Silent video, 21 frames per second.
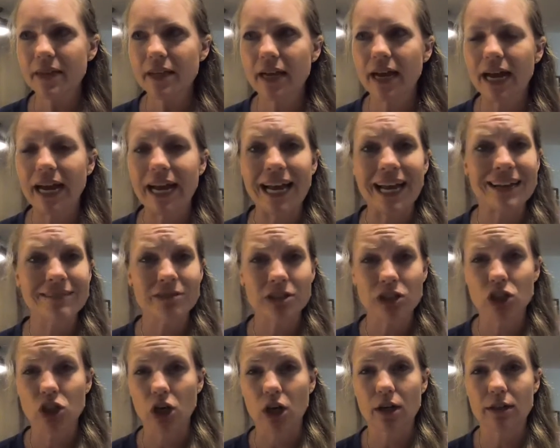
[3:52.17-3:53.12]
I have the
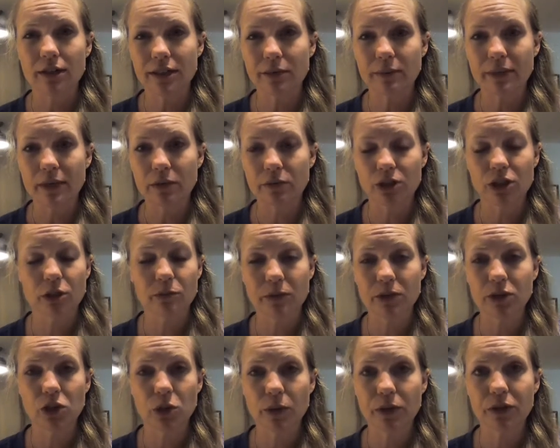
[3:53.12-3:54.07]
chocolate mint, which has
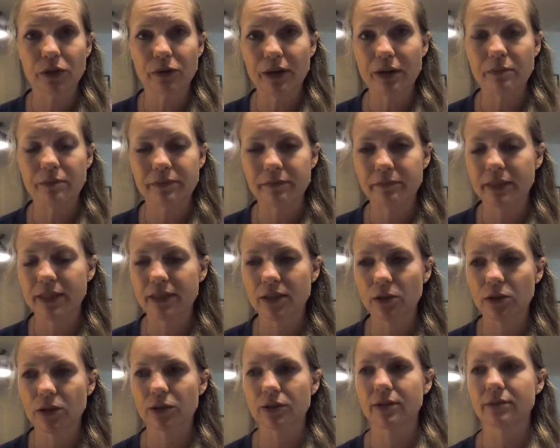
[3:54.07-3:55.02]
been doing great, but so
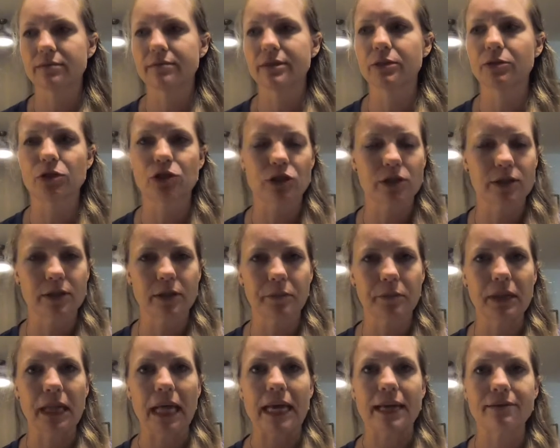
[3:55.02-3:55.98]
this is just the
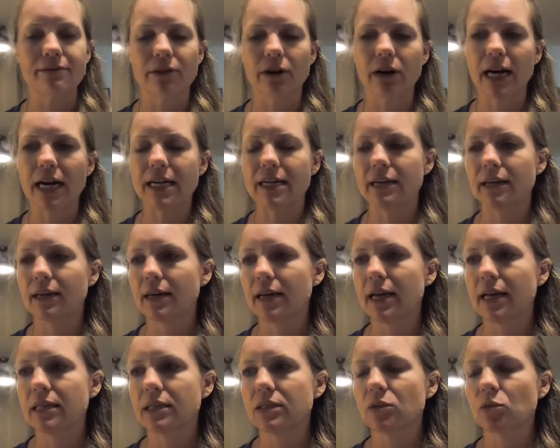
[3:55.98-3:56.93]
plain variety,
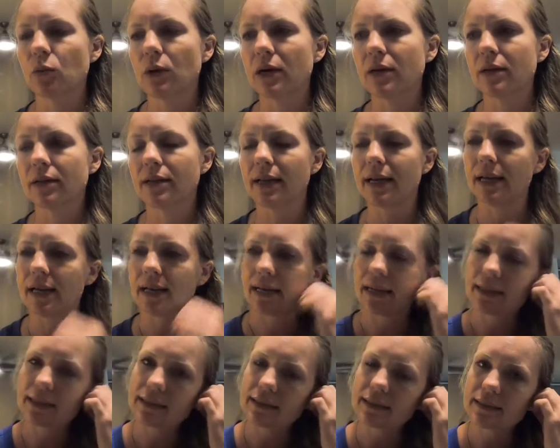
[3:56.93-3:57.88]
as well
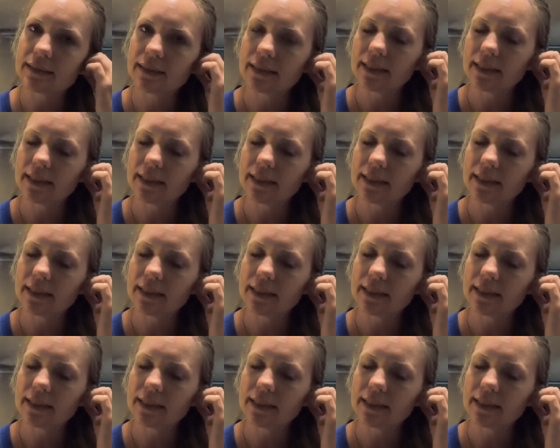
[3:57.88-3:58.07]
as